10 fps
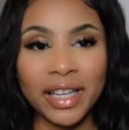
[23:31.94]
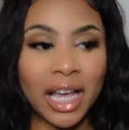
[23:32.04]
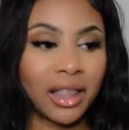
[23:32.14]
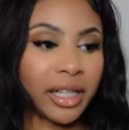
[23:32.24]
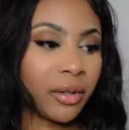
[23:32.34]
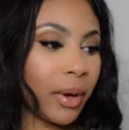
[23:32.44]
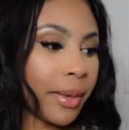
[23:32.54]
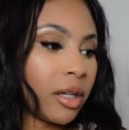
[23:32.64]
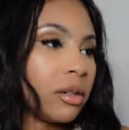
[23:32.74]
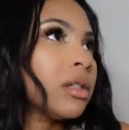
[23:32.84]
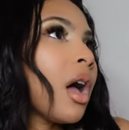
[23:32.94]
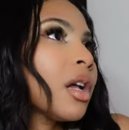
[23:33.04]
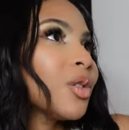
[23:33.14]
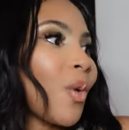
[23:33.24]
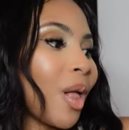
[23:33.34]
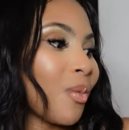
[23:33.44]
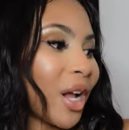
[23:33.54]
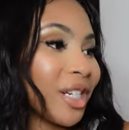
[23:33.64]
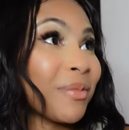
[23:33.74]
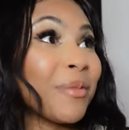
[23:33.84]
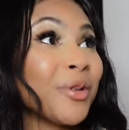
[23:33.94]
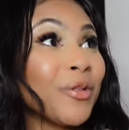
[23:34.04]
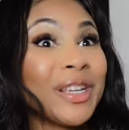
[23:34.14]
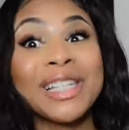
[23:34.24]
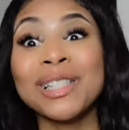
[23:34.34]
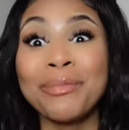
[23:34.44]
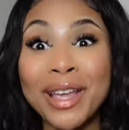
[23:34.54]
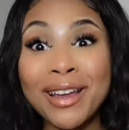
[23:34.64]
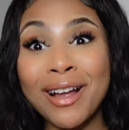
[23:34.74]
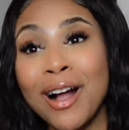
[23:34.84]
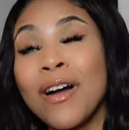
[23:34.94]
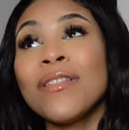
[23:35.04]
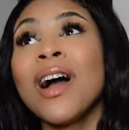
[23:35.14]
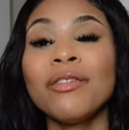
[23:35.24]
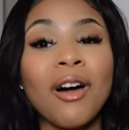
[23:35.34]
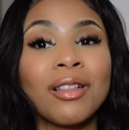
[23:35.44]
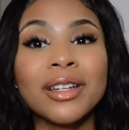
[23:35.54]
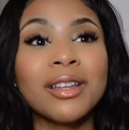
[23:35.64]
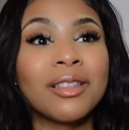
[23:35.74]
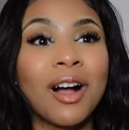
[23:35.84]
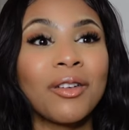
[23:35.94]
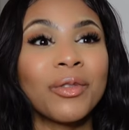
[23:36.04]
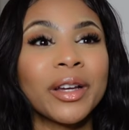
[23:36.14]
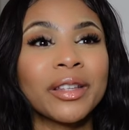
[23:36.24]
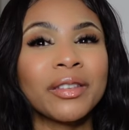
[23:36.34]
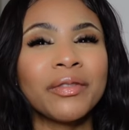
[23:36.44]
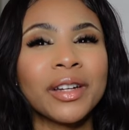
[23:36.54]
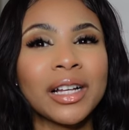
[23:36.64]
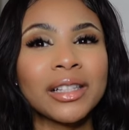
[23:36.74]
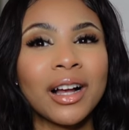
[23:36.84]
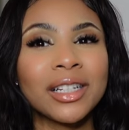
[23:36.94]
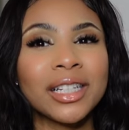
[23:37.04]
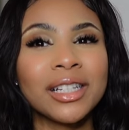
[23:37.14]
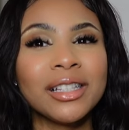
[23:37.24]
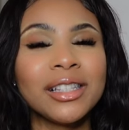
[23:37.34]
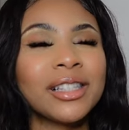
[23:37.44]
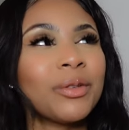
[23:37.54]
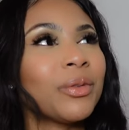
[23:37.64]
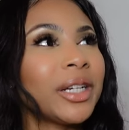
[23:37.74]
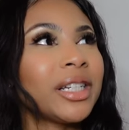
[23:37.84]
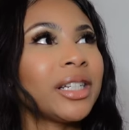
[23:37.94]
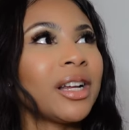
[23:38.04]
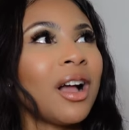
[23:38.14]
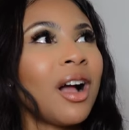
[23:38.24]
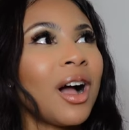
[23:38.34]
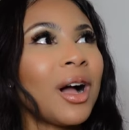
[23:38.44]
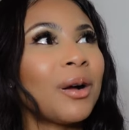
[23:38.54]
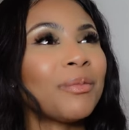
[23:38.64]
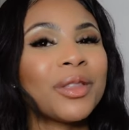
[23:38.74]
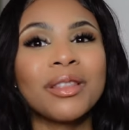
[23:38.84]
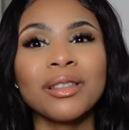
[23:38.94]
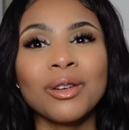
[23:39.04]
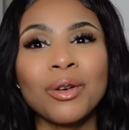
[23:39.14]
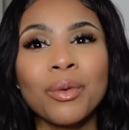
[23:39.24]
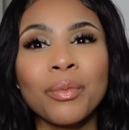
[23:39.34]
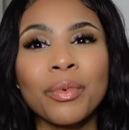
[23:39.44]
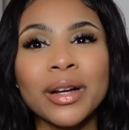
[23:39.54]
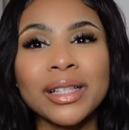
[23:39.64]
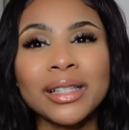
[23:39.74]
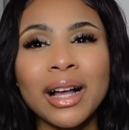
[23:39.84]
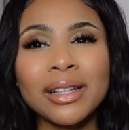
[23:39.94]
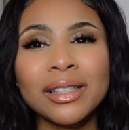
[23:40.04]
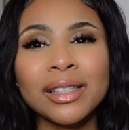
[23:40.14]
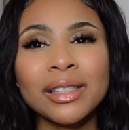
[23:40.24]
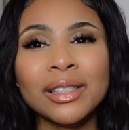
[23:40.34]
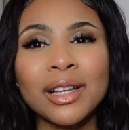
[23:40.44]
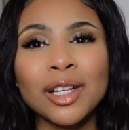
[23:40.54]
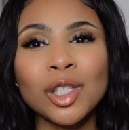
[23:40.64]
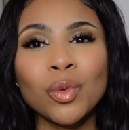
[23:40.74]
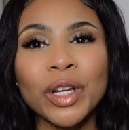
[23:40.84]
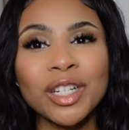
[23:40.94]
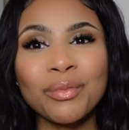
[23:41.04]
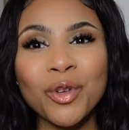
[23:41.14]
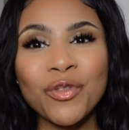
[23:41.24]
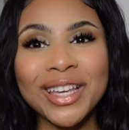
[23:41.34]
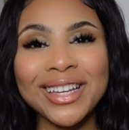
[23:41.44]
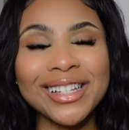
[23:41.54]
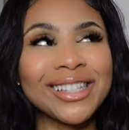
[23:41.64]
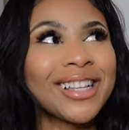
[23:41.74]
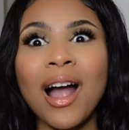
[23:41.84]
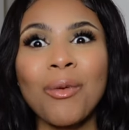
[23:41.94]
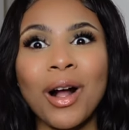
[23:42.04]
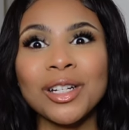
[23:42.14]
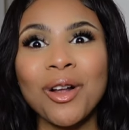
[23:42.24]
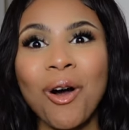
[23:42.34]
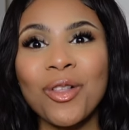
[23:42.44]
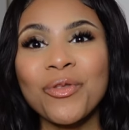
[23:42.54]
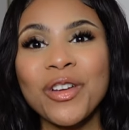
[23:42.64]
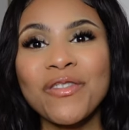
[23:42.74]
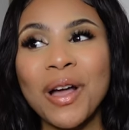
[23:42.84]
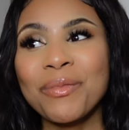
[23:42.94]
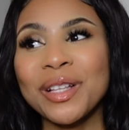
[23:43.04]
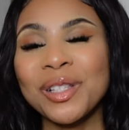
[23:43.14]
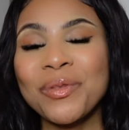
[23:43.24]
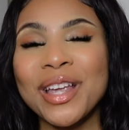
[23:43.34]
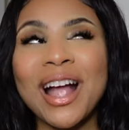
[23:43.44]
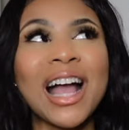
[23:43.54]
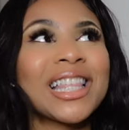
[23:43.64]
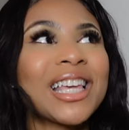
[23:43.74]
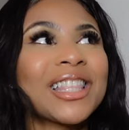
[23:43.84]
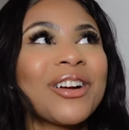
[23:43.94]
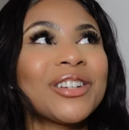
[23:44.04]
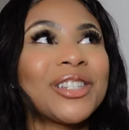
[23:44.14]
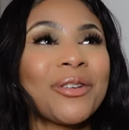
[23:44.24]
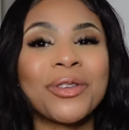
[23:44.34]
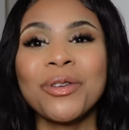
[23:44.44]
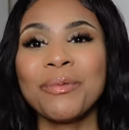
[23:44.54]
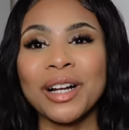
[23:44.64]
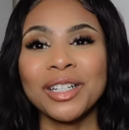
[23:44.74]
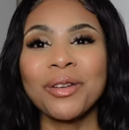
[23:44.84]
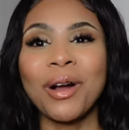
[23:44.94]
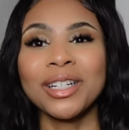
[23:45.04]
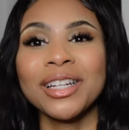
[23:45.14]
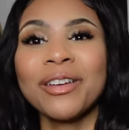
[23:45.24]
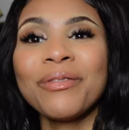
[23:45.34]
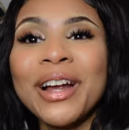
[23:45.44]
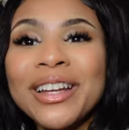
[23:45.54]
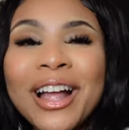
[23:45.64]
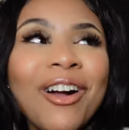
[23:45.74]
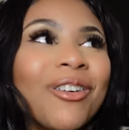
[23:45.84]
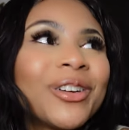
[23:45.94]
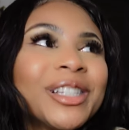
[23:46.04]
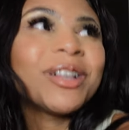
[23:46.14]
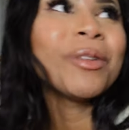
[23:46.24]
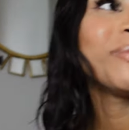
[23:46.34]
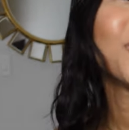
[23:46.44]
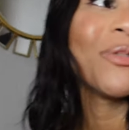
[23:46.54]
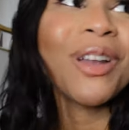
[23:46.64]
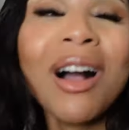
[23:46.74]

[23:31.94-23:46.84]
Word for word: Again, like to wear my little socks while I'm watching my movies. Speaking of, fallen in love with Vanessa Hudgens, which um, the little Princess Switch movies. I watched all three of them this week. I think they are so cute. I'm actually watching it right now. It's on mute.